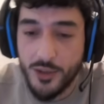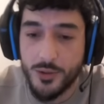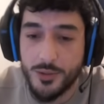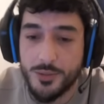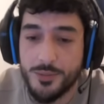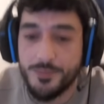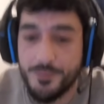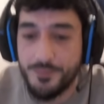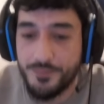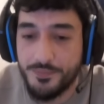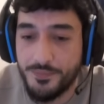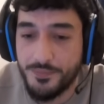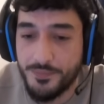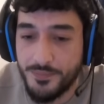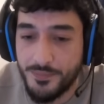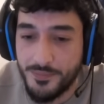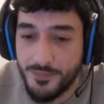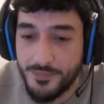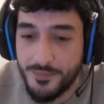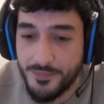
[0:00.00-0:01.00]

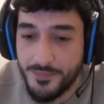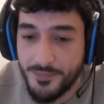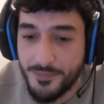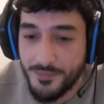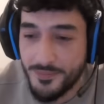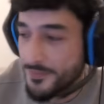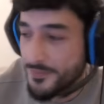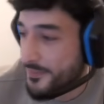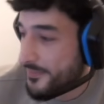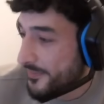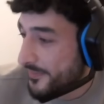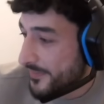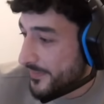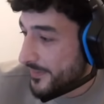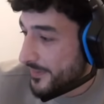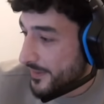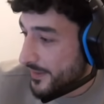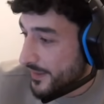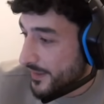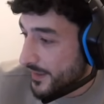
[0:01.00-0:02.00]

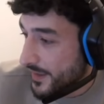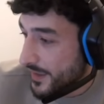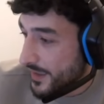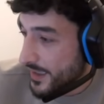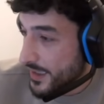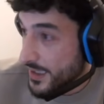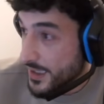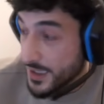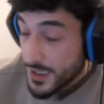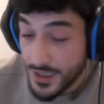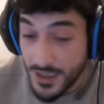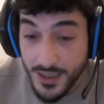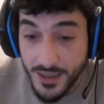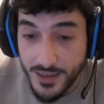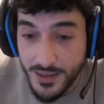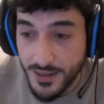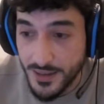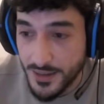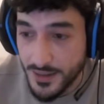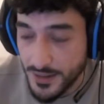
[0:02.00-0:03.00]

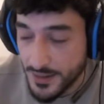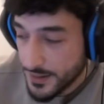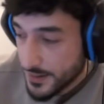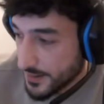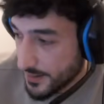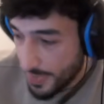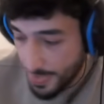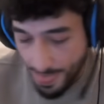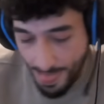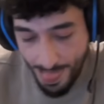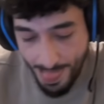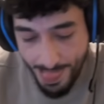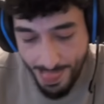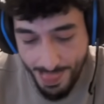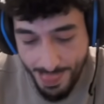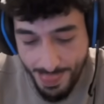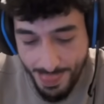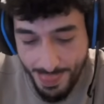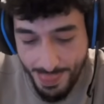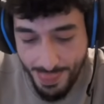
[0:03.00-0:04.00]

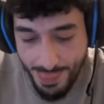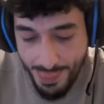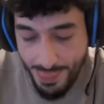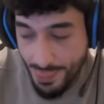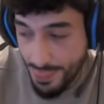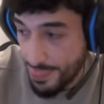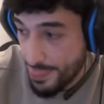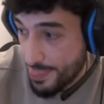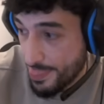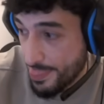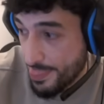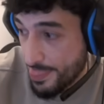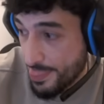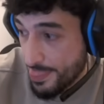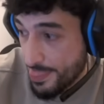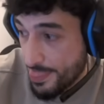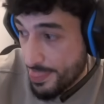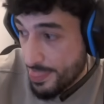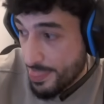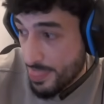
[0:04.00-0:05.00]
(silent)